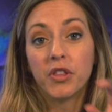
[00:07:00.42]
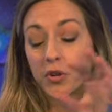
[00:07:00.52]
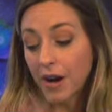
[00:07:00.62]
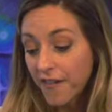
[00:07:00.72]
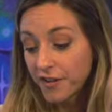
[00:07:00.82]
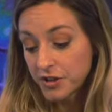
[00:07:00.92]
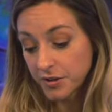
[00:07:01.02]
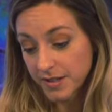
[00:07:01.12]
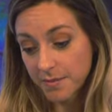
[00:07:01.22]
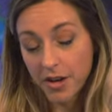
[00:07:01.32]
the graph we
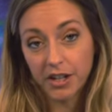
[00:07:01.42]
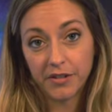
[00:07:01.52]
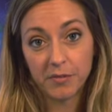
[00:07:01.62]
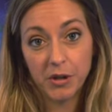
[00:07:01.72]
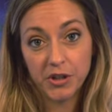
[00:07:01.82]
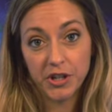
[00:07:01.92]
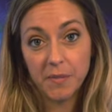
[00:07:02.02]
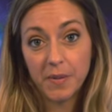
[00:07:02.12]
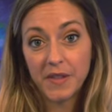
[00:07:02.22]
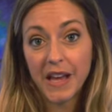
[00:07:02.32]
drew is a model of her
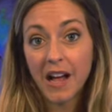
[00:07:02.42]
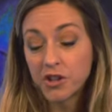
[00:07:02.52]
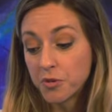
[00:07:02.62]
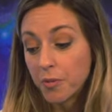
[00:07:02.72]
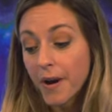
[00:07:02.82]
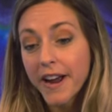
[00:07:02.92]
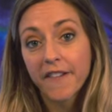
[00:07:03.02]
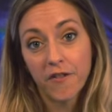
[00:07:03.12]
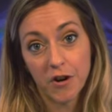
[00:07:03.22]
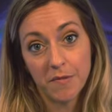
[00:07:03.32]
motion, but the algebraic
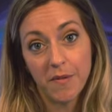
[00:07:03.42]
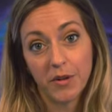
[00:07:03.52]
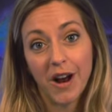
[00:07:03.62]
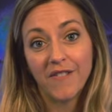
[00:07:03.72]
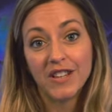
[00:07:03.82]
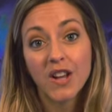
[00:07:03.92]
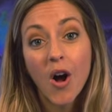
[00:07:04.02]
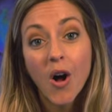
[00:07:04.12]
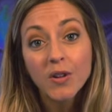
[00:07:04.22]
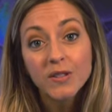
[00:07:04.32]
form of the graph is
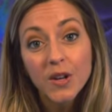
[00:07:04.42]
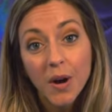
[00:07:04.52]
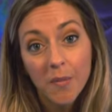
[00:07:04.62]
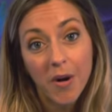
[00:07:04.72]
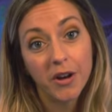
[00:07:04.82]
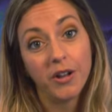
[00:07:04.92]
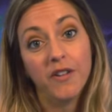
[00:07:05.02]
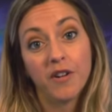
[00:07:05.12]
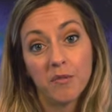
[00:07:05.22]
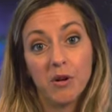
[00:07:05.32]
also a model
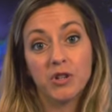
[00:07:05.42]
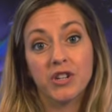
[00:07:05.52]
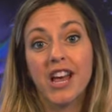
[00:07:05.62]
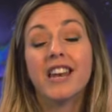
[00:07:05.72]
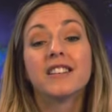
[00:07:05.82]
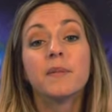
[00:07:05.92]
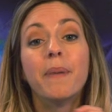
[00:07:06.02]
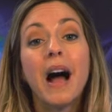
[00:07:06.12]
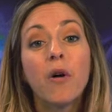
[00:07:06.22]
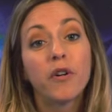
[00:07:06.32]
of her motion, and it's a
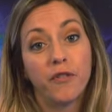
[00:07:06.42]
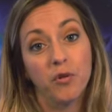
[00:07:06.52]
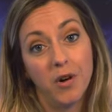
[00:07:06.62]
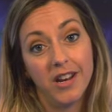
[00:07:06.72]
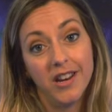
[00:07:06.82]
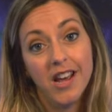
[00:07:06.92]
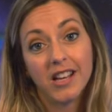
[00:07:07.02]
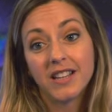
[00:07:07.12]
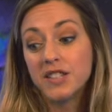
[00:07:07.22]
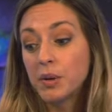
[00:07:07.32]
powerful one,
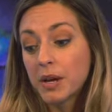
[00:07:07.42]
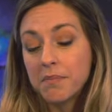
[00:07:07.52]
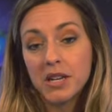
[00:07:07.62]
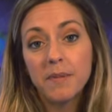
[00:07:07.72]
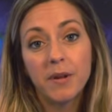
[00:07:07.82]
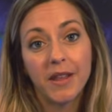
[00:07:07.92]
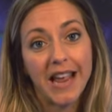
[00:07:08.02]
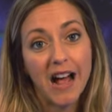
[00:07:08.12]
because you can manipulate